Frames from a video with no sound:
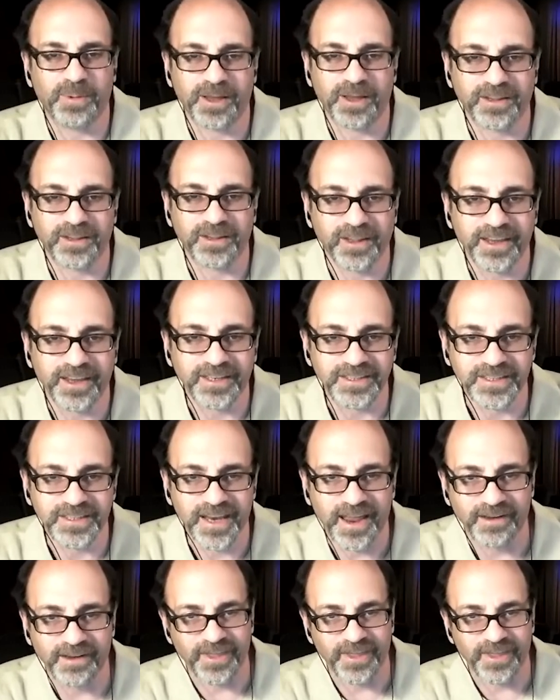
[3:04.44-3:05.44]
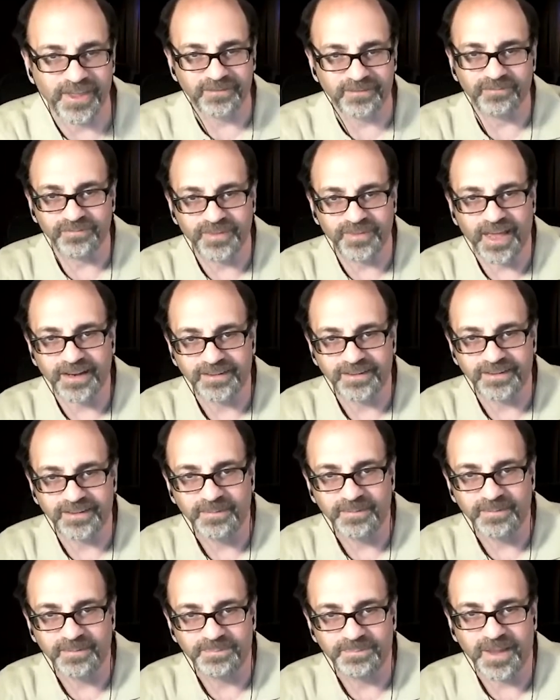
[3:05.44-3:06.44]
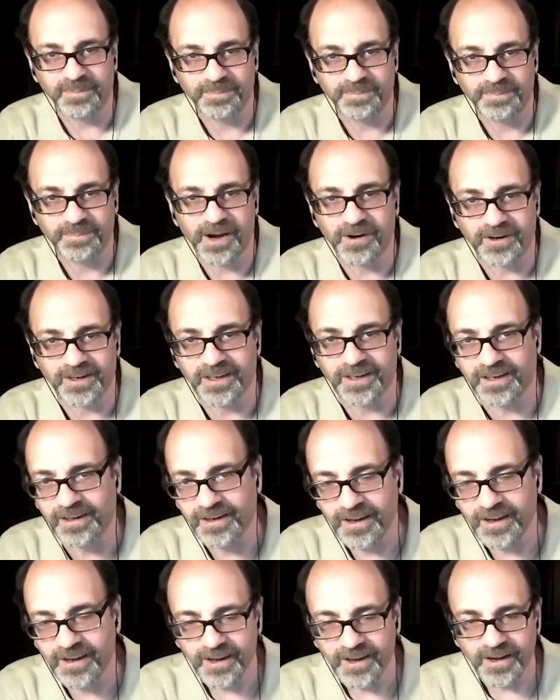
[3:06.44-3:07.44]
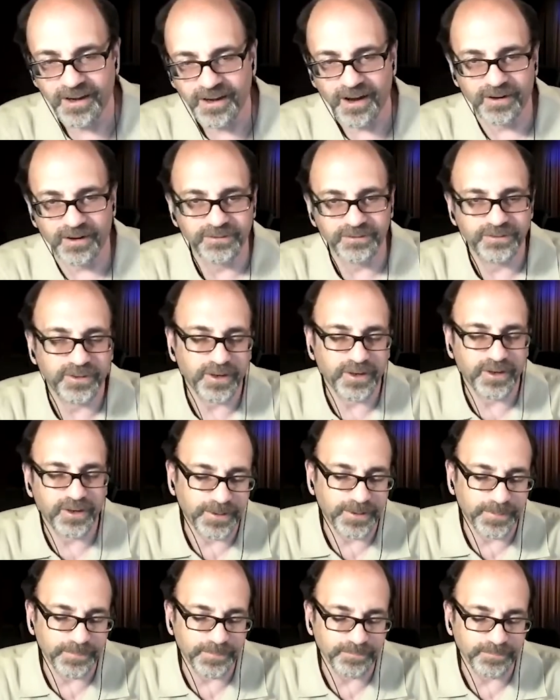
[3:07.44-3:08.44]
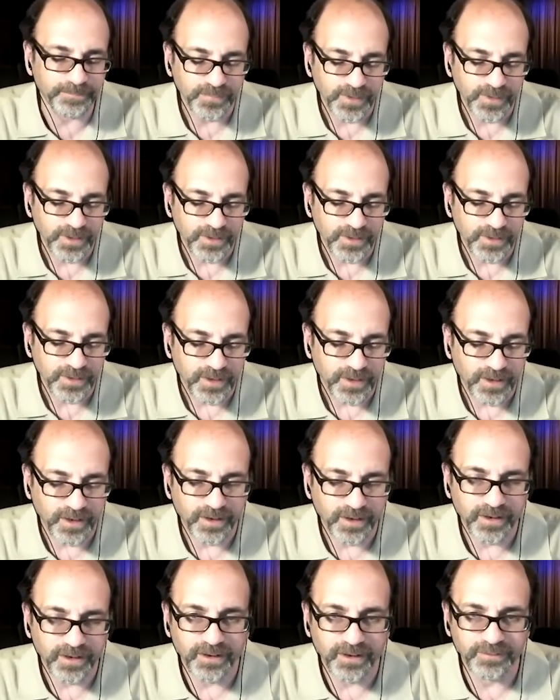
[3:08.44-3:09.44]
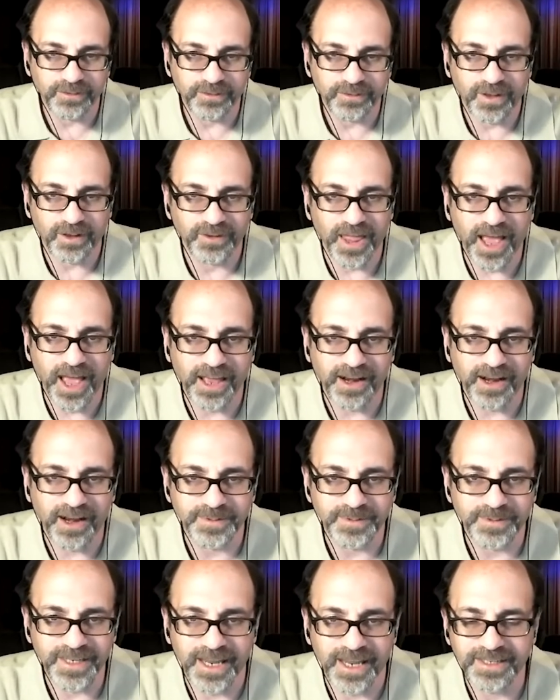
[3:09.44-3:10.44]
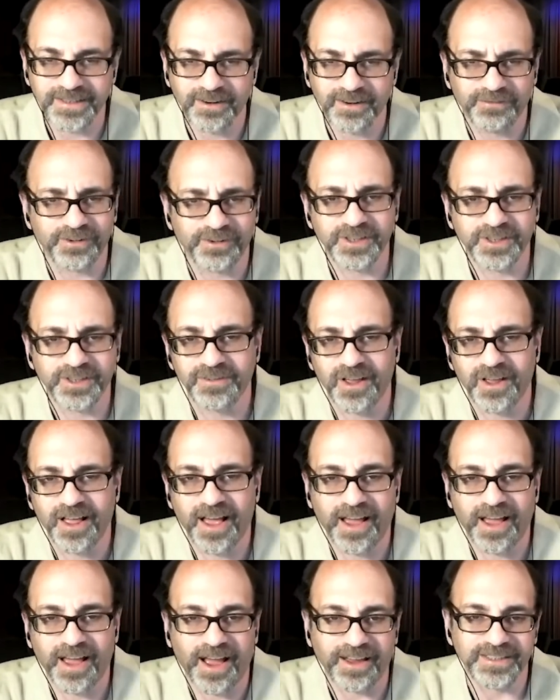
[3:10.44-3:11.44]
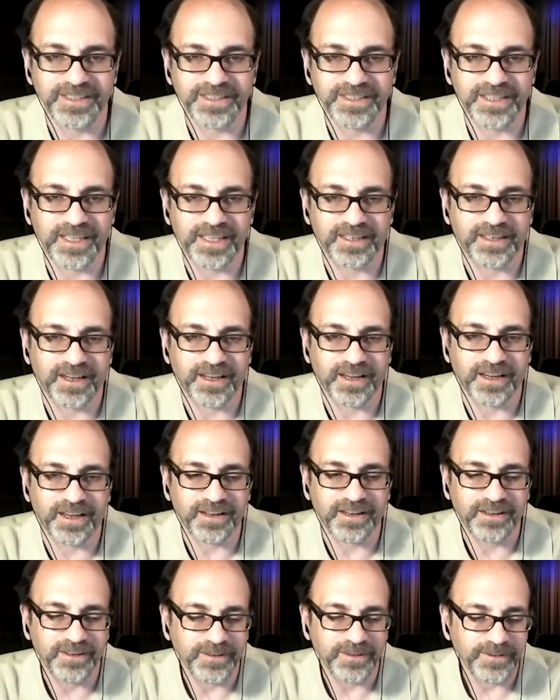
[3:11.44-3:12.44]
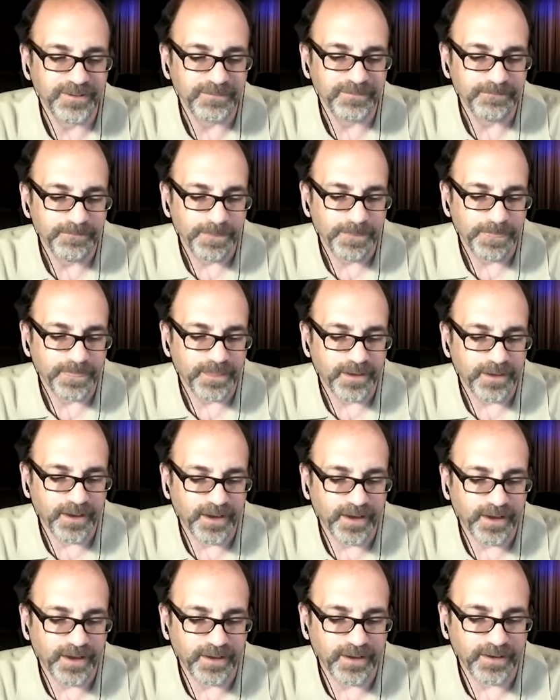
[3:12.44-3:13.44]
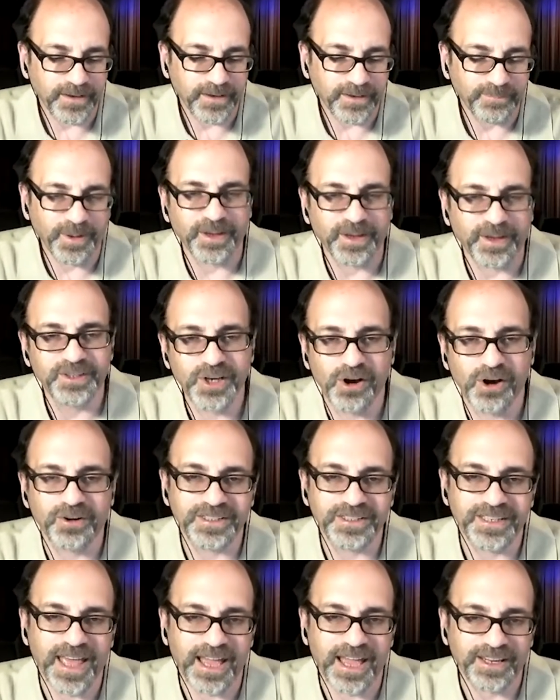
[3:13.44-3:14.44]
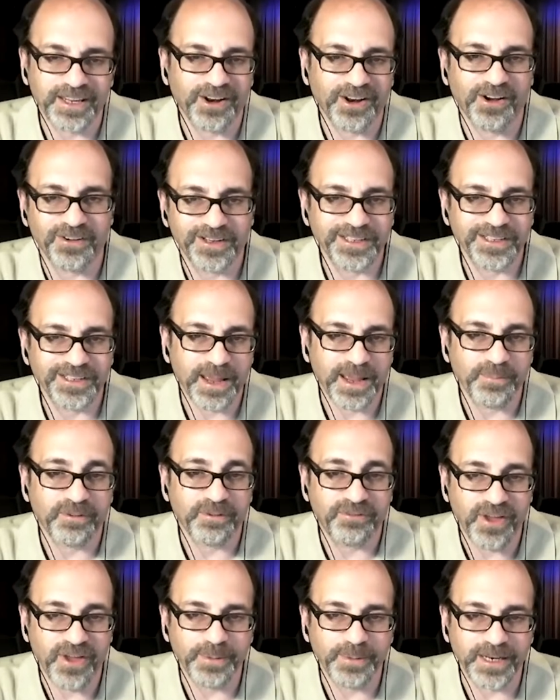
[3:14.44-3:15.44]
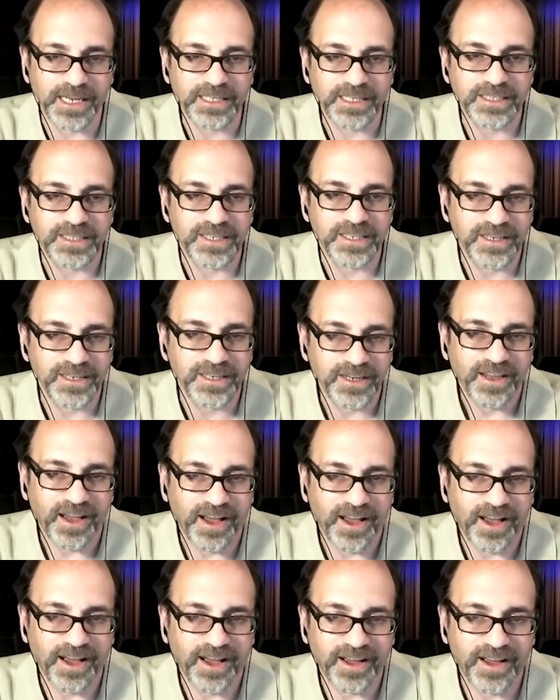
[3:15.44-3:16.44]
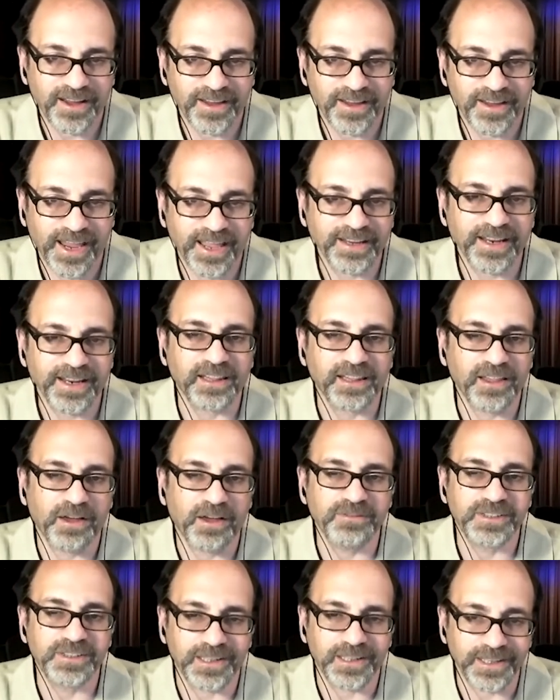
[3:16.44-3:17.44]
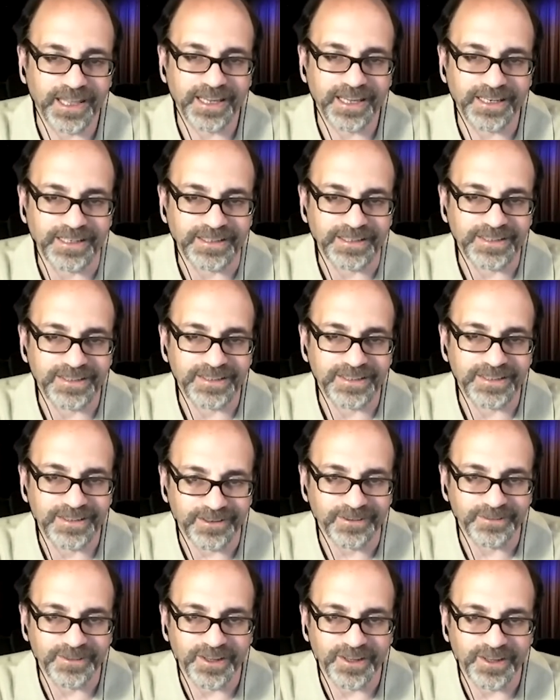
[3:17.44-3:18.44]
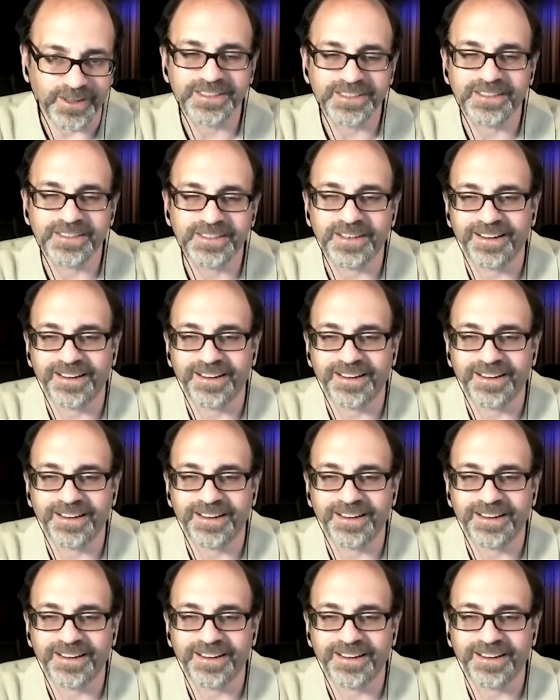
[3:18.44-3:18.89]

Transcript: the Lake is to have that yeah. that, that that parody of um, uh, of, of lineups. That's uh, first of all, I, I just think uh, uh my joke is that you know because I'm a feminist uh, and I loves the ladies. You know, that's, yeah.